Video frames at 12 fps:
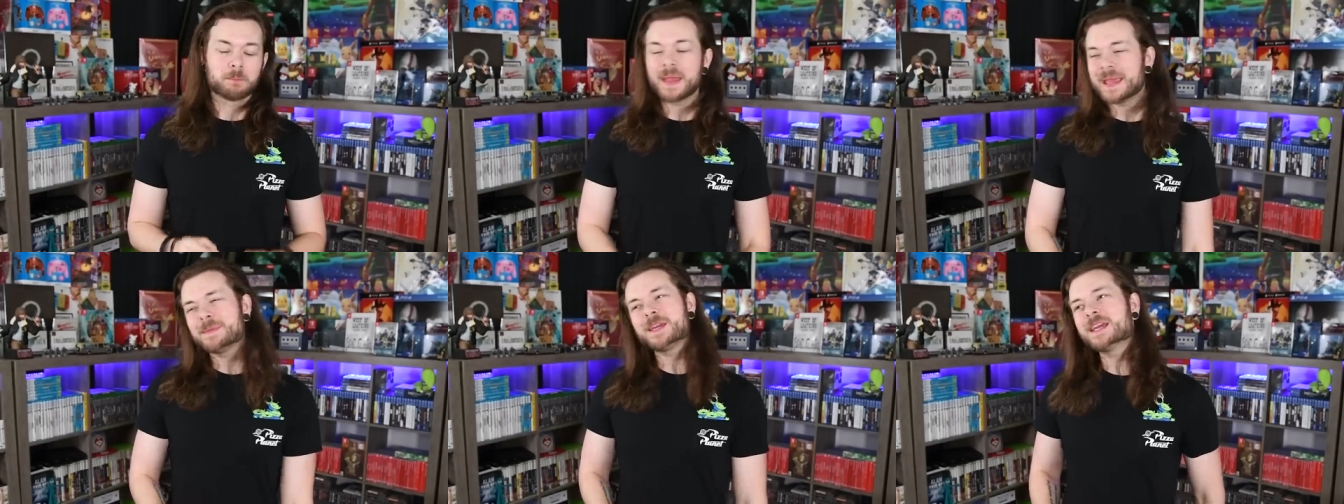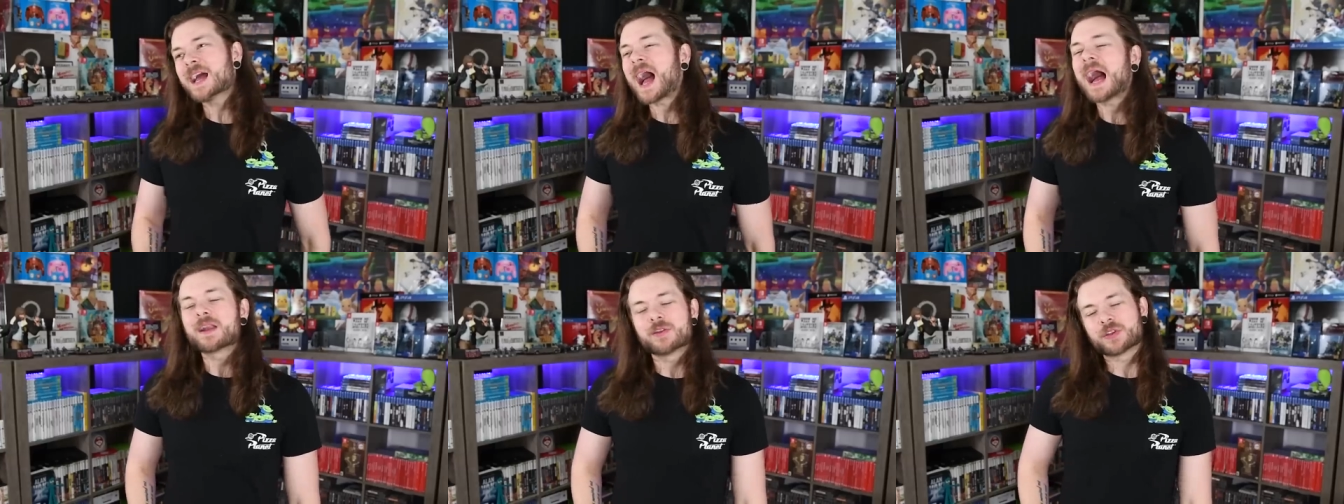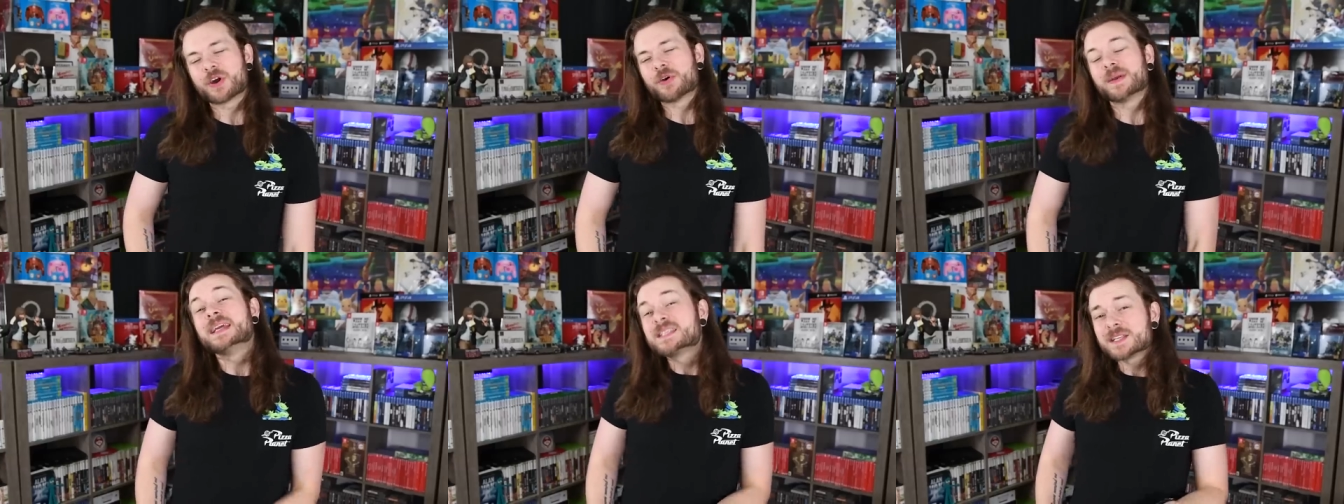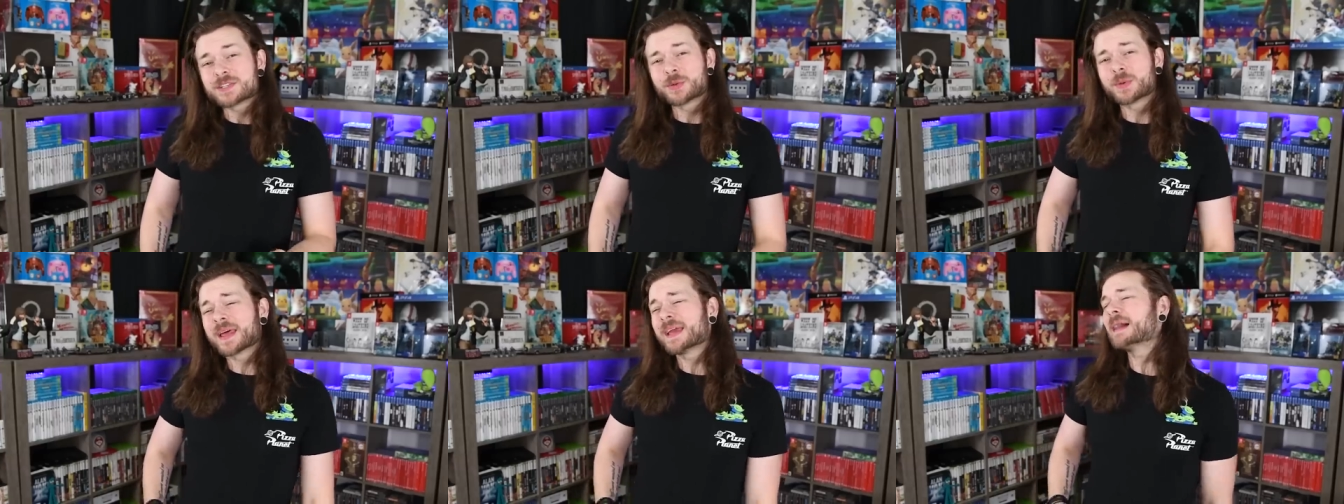Maybe, I don't know, is it too
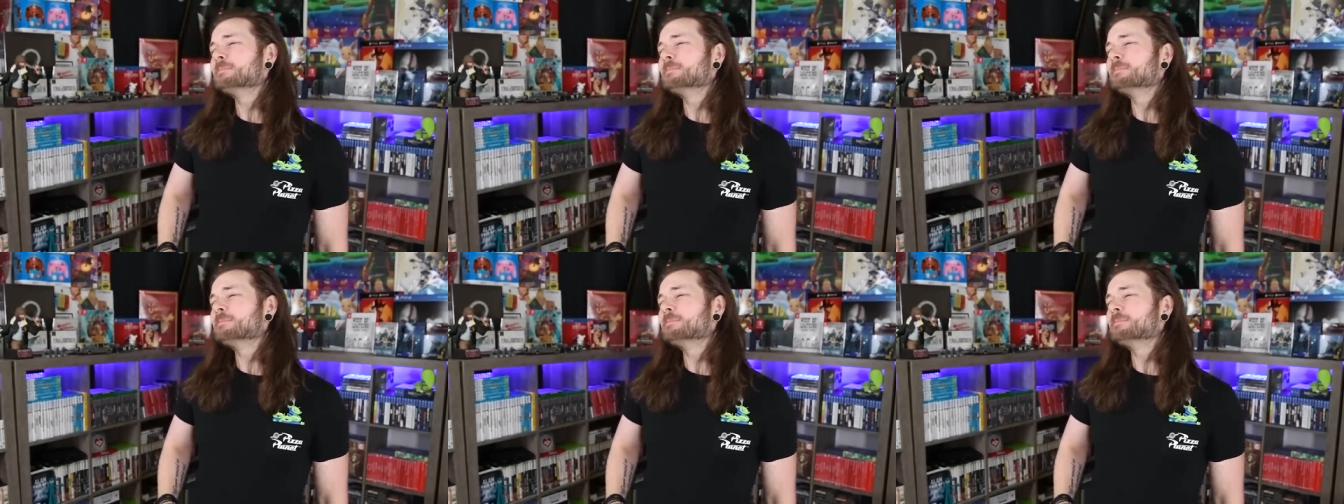late?